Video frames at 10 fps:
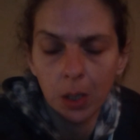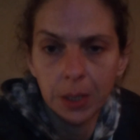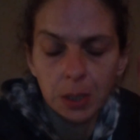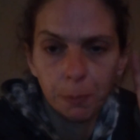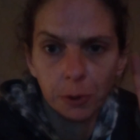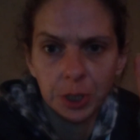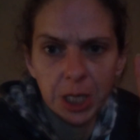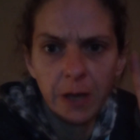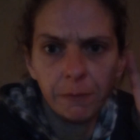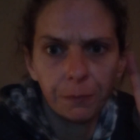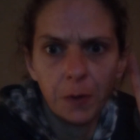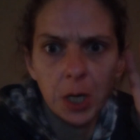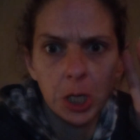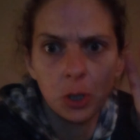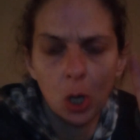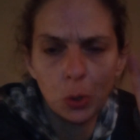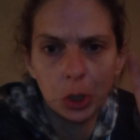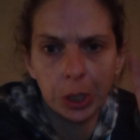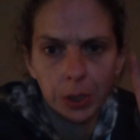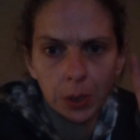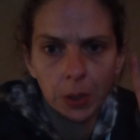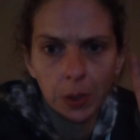It's a perceived fucking notion.